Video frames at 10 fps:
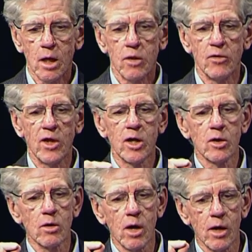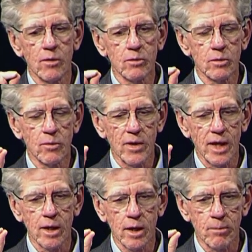The
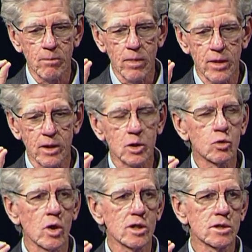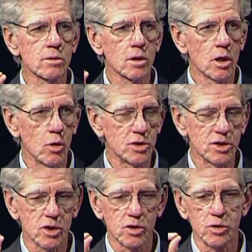Lacrosse Coaches
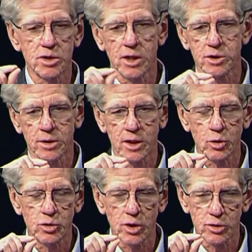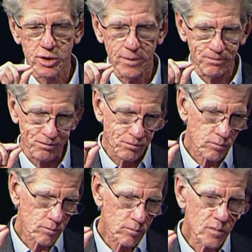Association in New Jersey
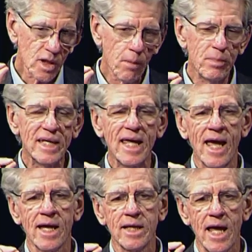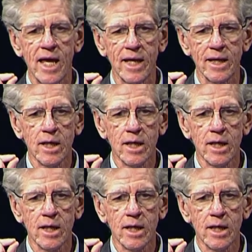began a